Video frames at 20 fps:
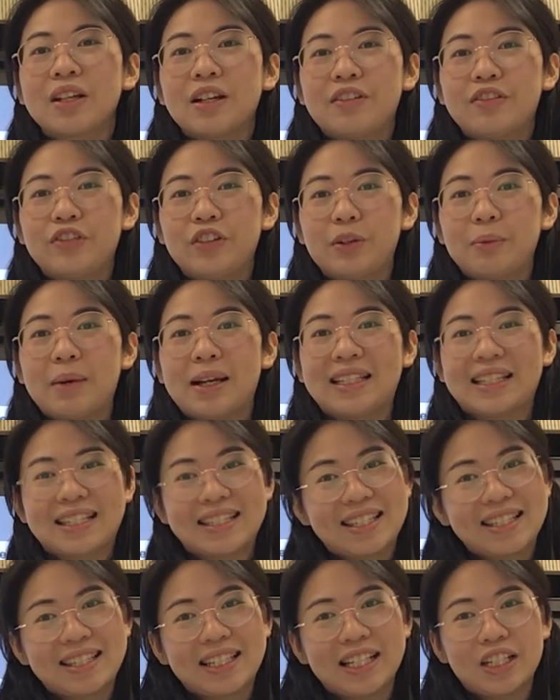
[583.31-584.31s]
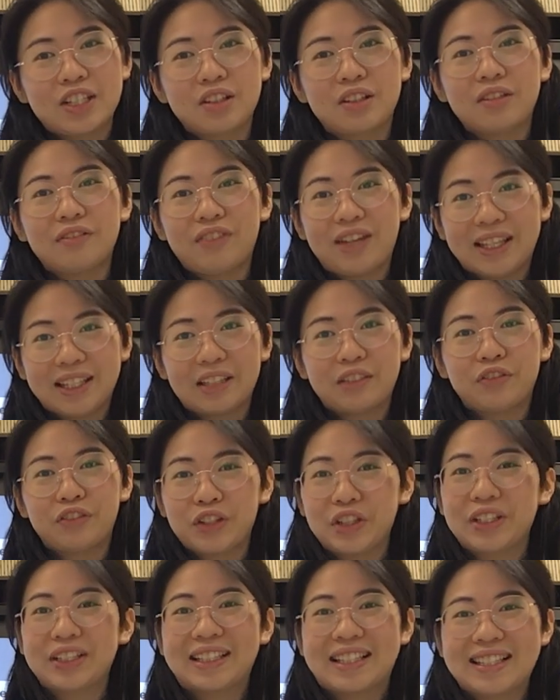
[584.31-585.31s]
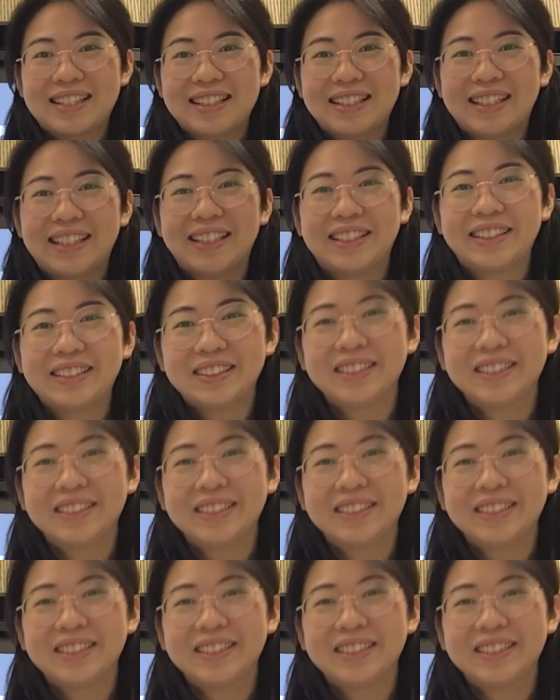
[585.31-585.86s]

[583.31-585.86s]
for my dissertation. Thank you for your listening.